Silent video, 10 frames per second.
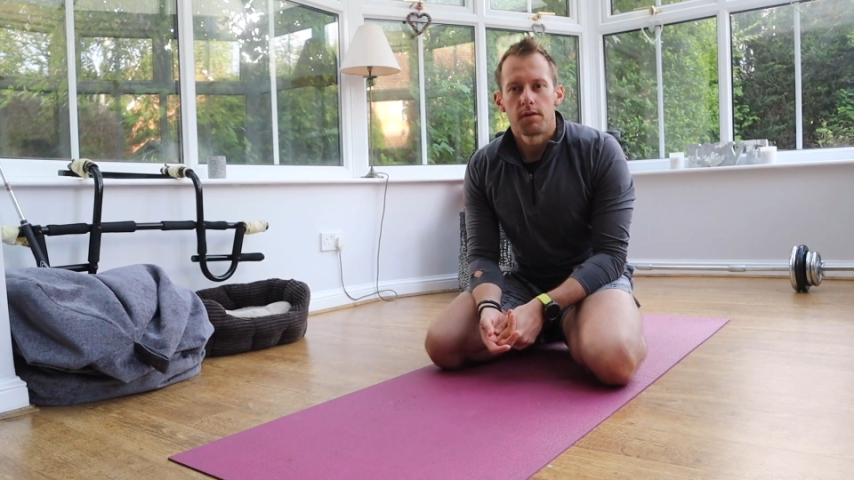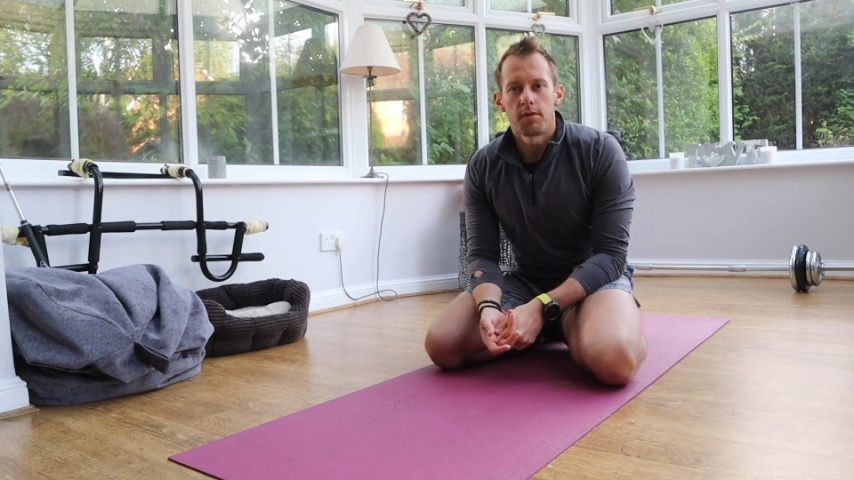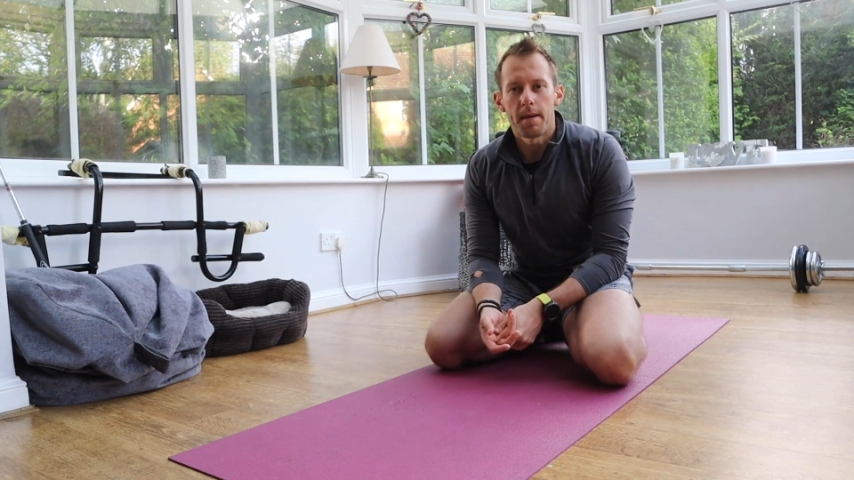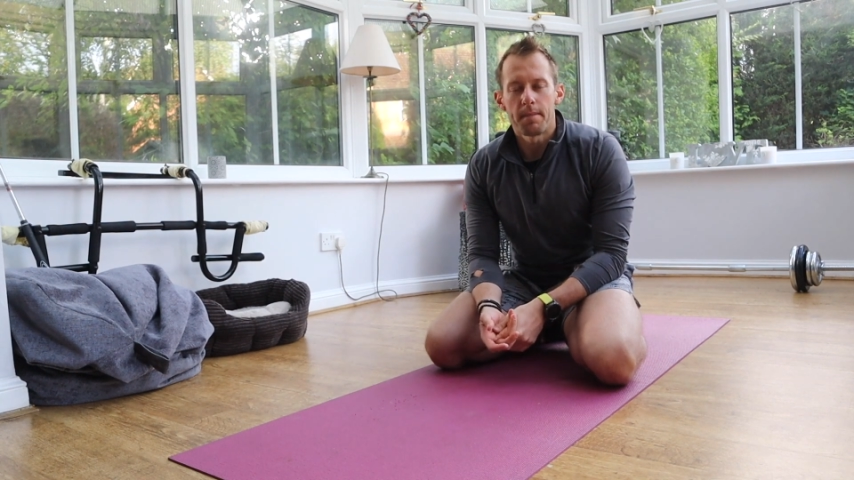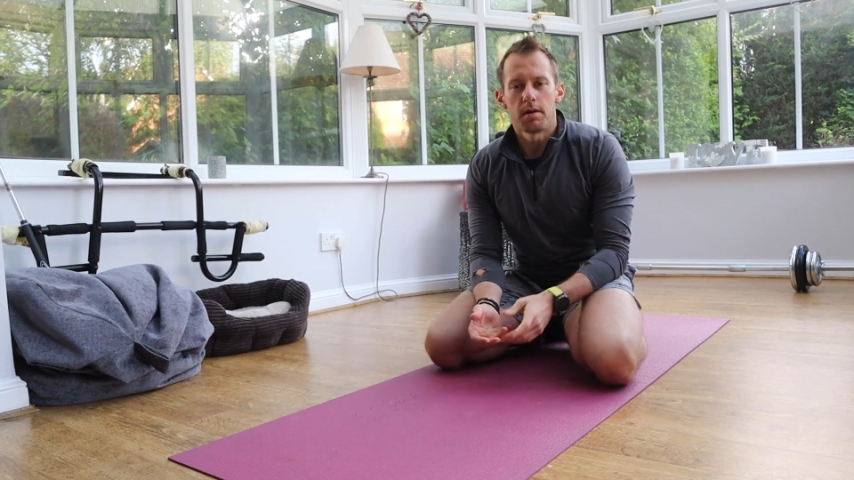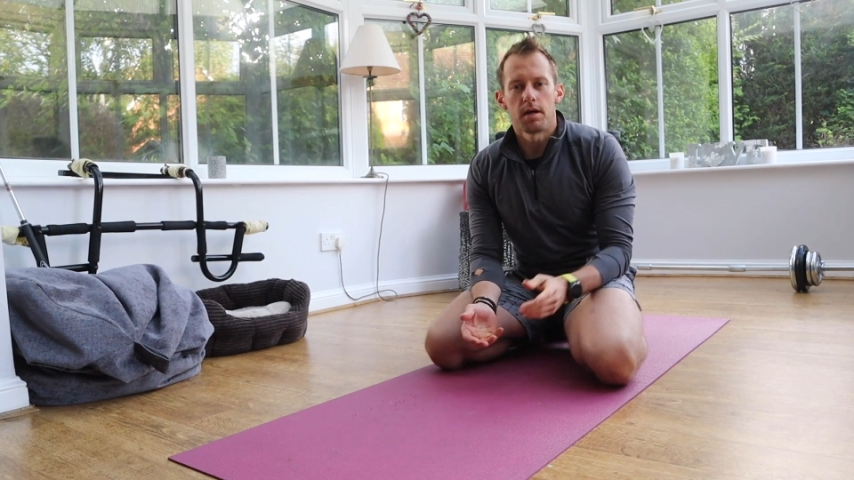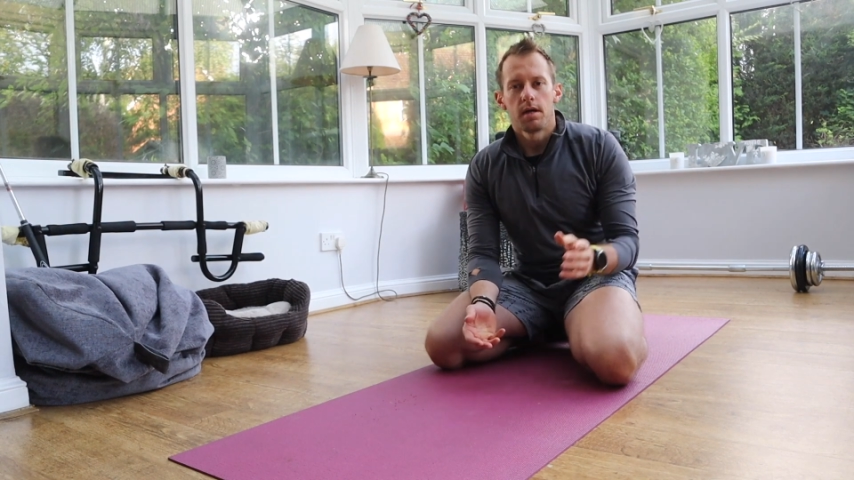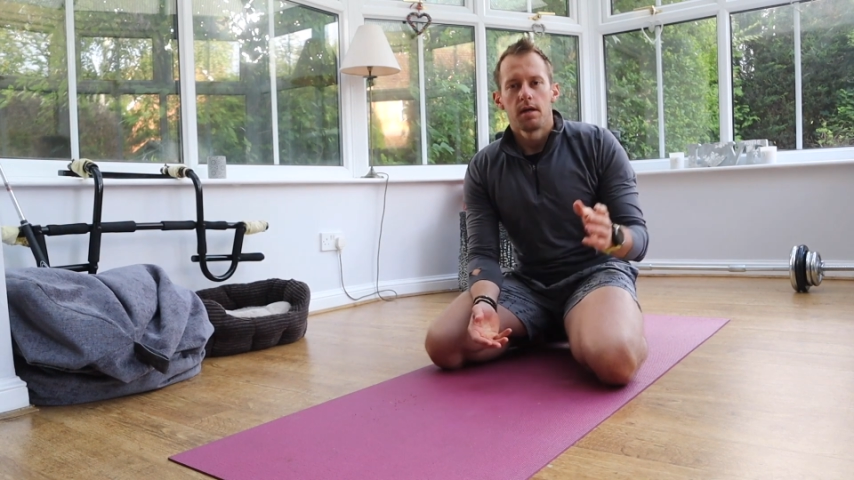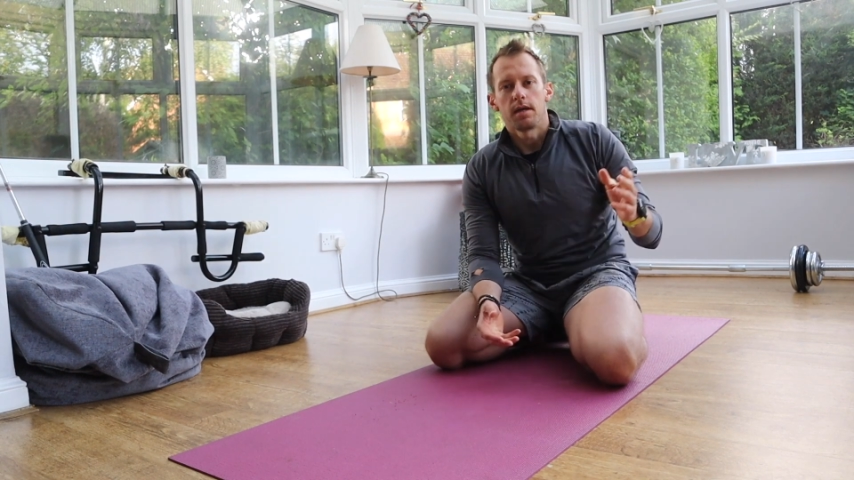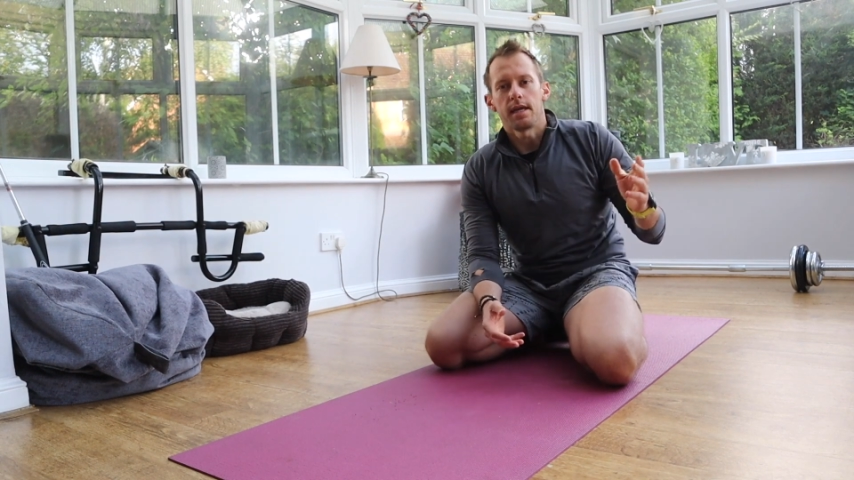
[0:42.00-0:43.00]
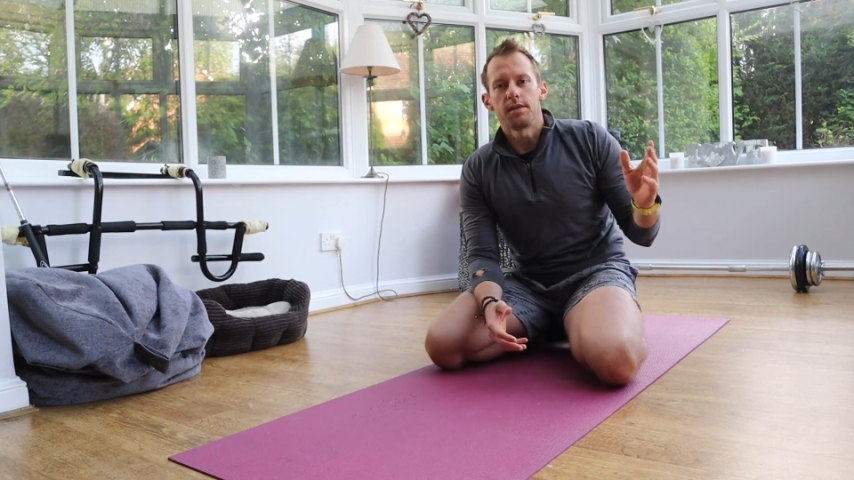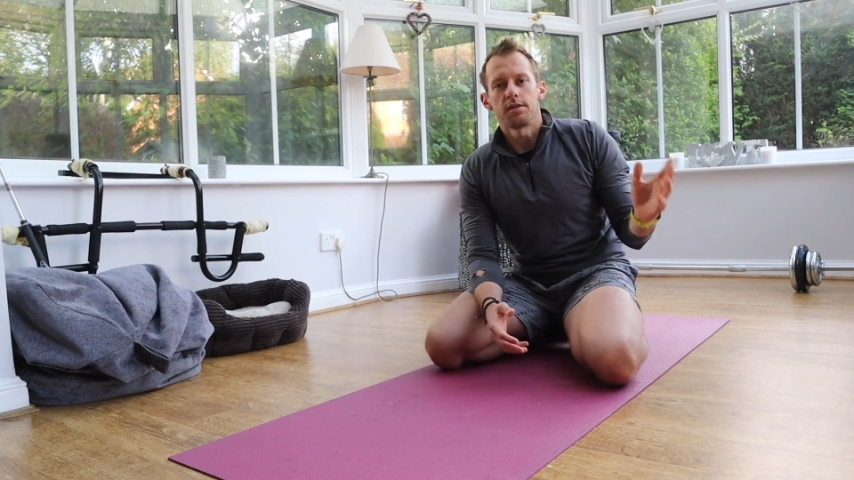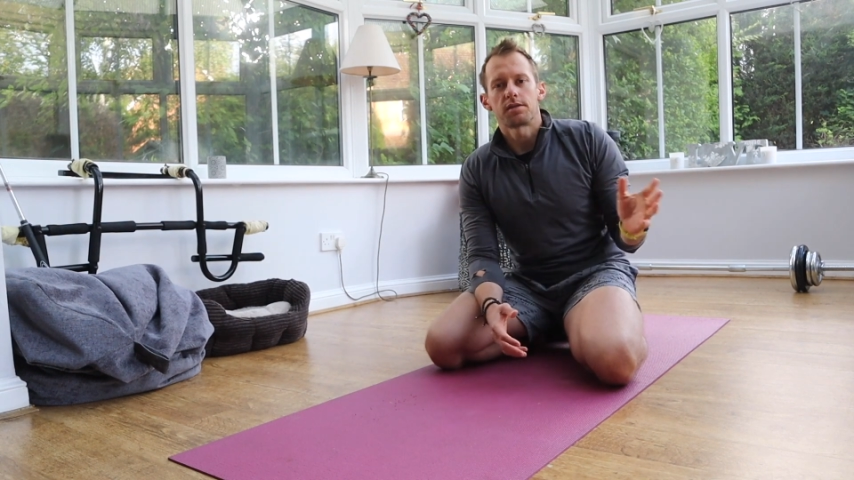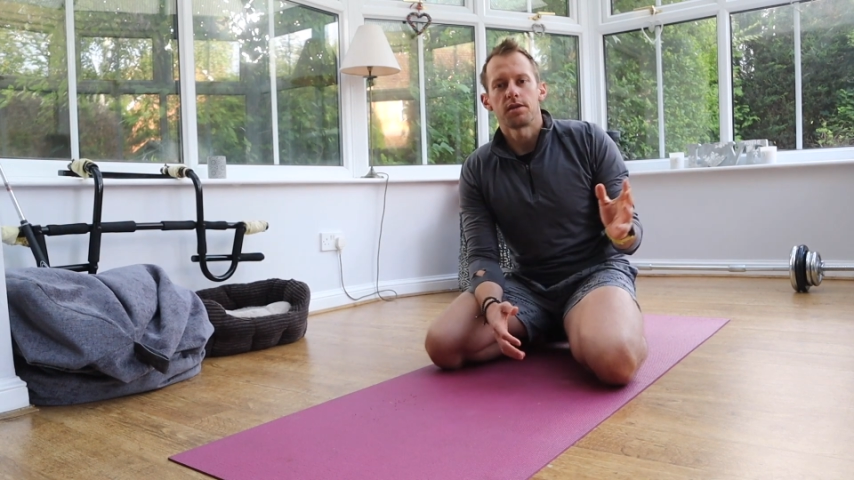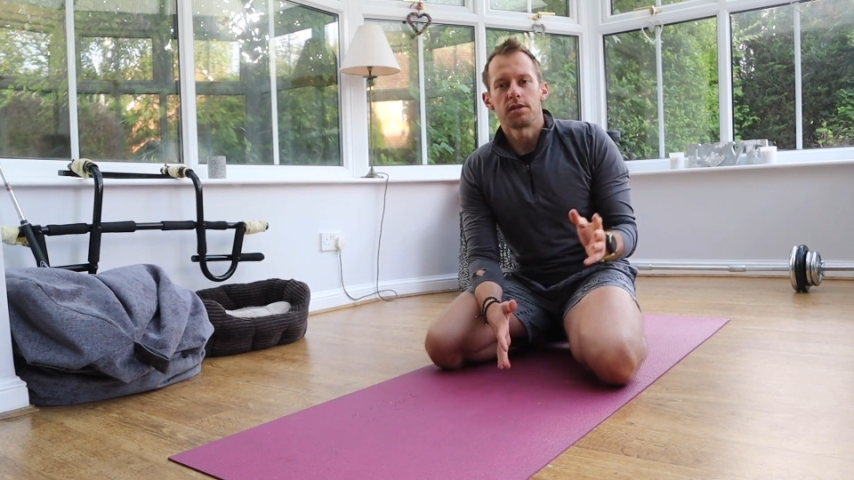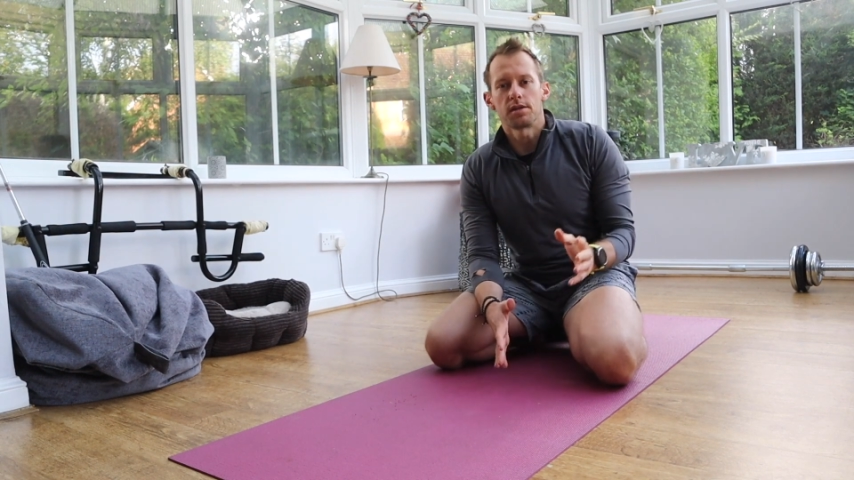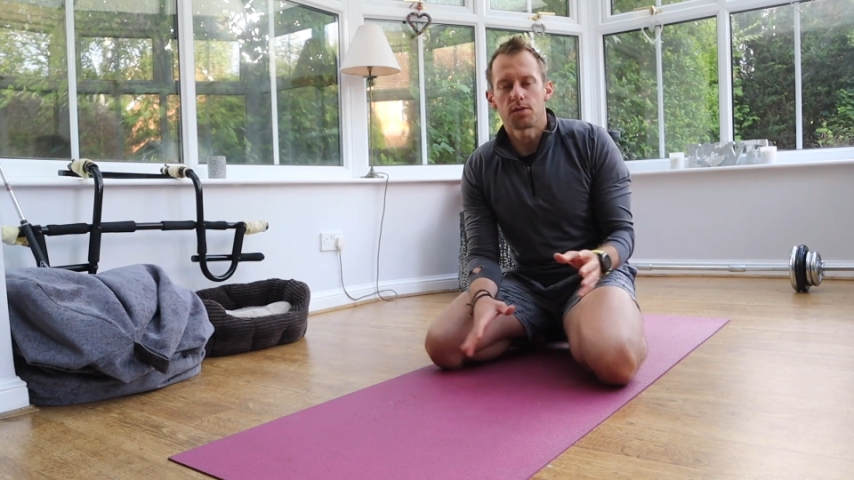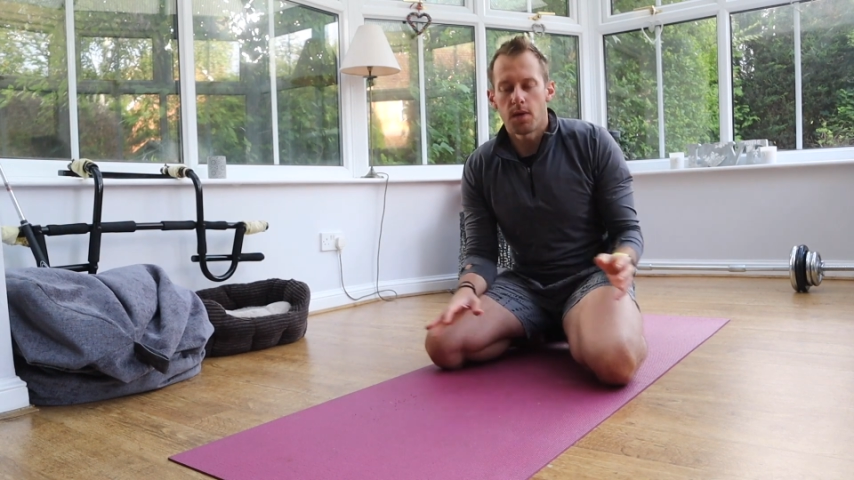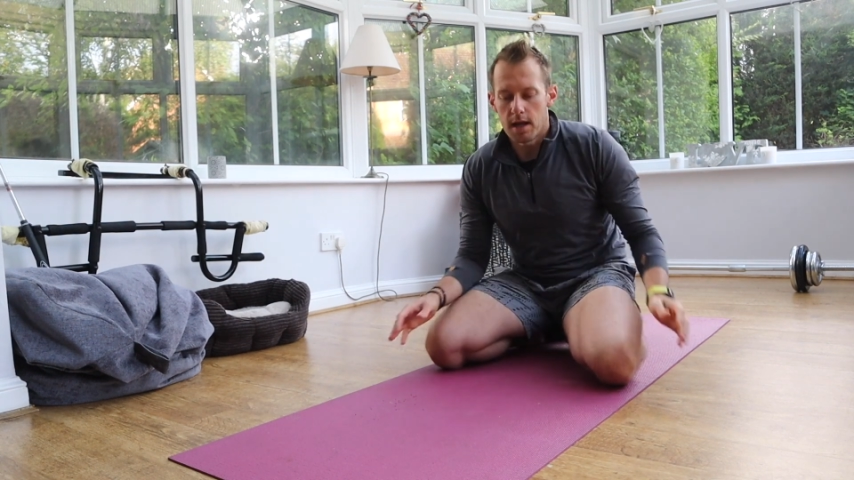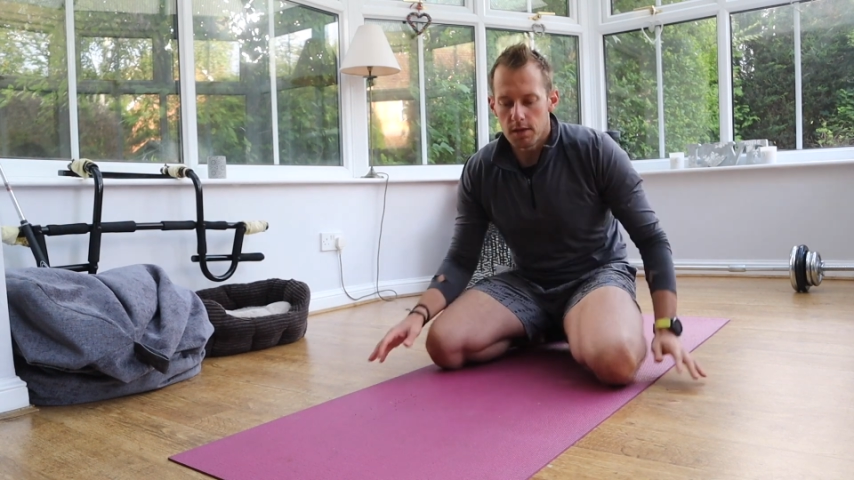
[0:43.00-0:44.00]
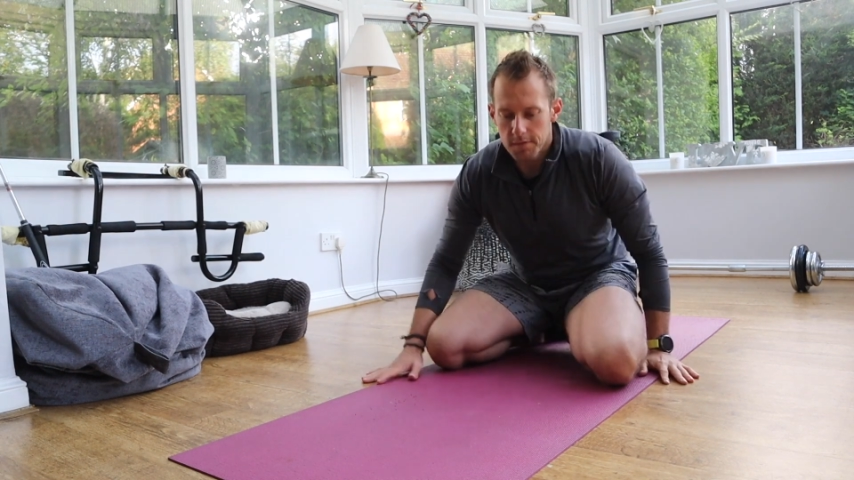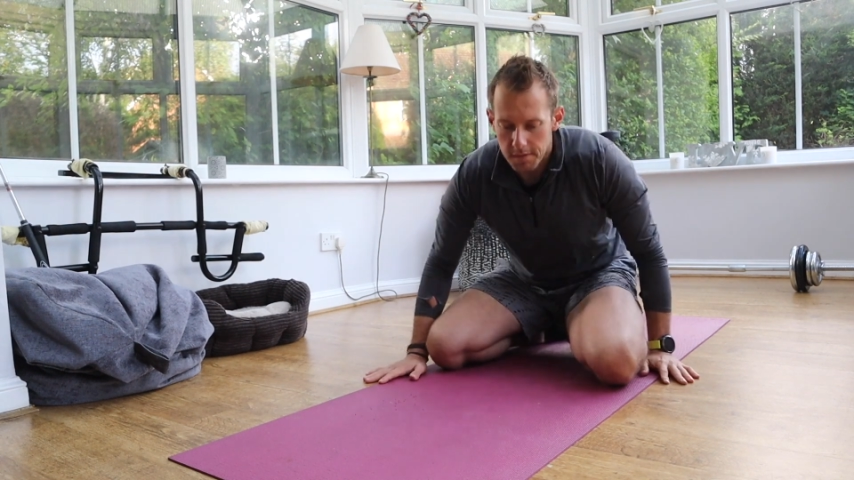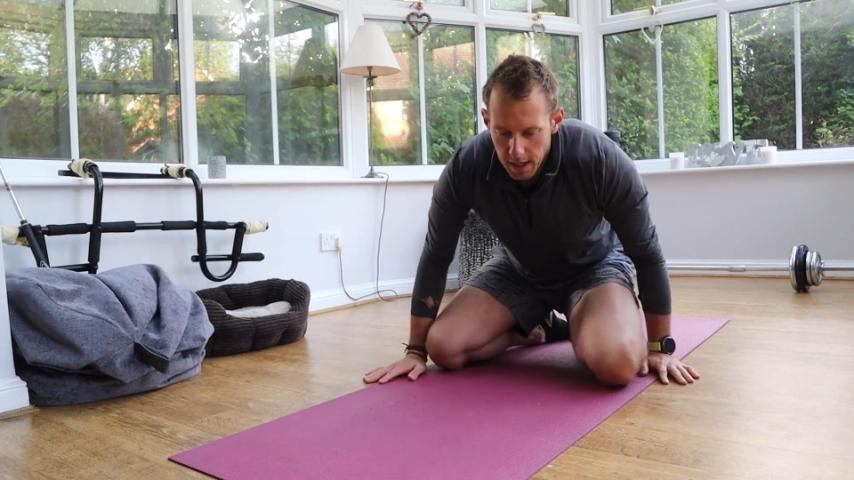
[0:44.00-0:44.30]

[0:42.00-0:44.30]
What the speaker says: Remember, in the Turner 12,